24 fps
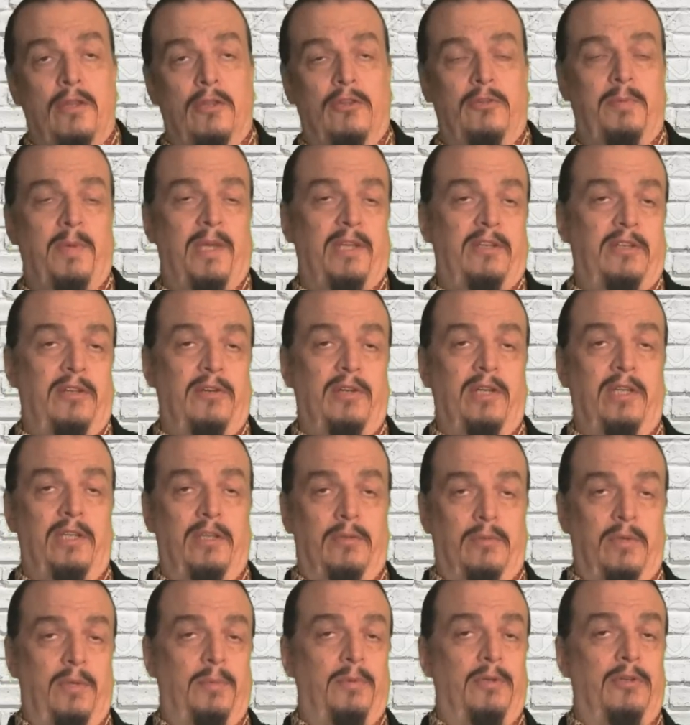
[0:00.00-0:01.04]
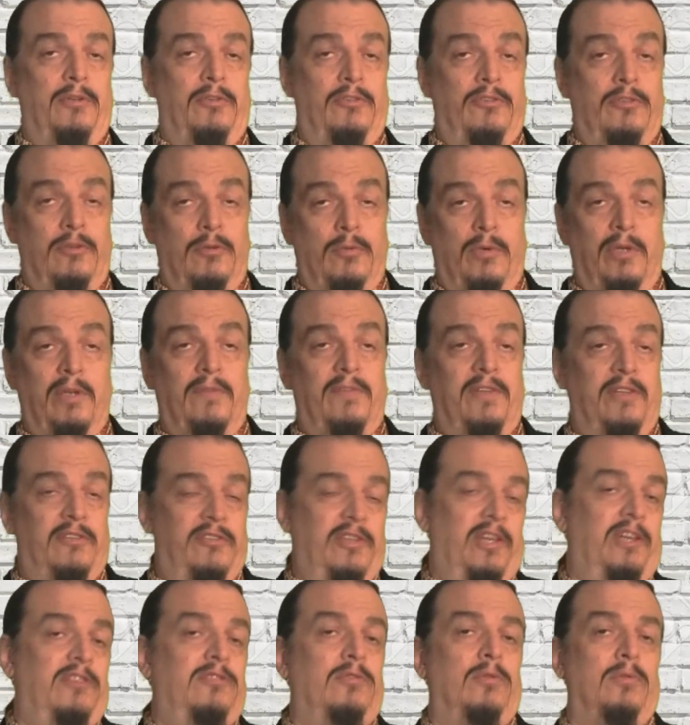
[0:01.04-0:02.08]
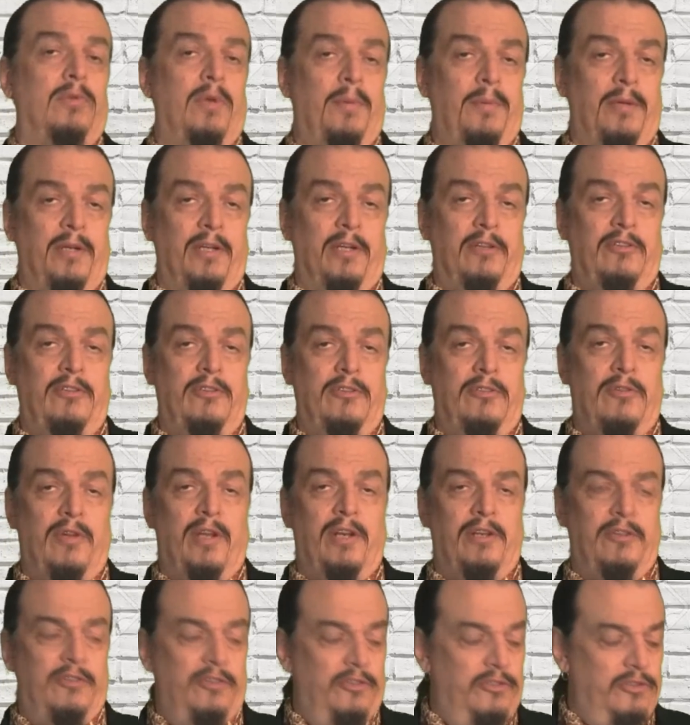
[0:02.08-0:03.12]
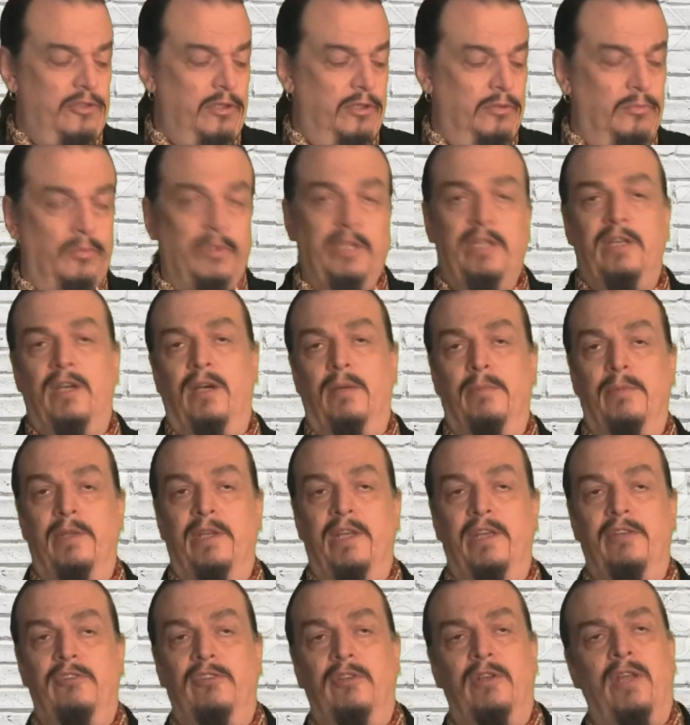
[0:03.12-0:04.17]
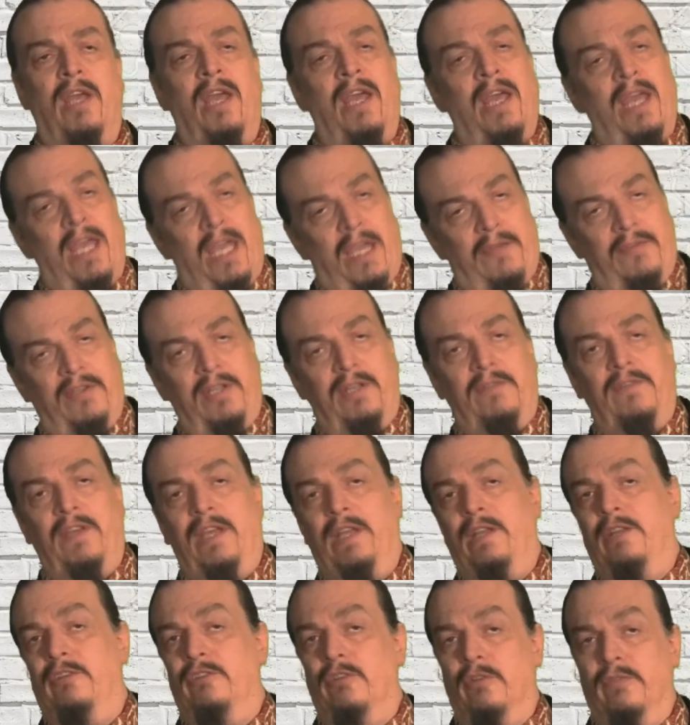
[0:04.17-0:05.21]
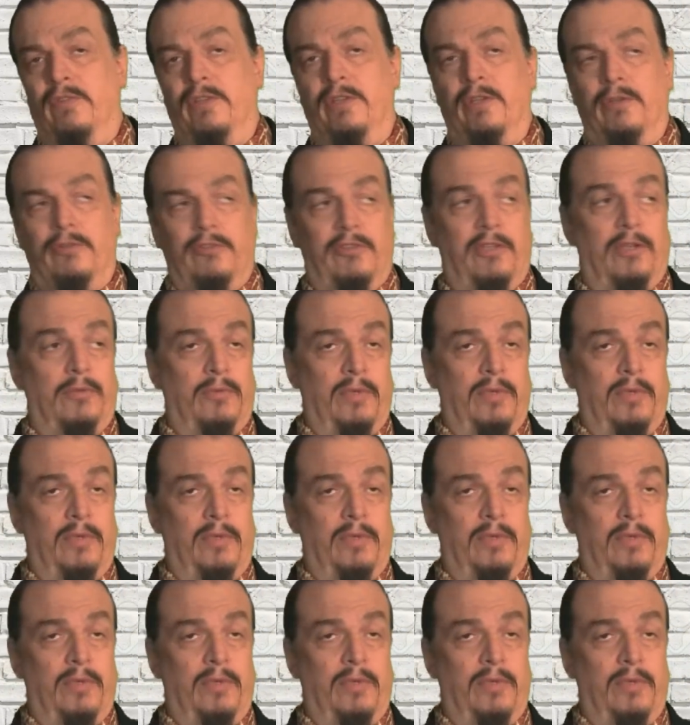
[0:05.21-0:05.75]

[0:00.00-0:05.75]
Those bacteria that reproduce through one of the sexual reproduction strategies called recombination have an advantage over those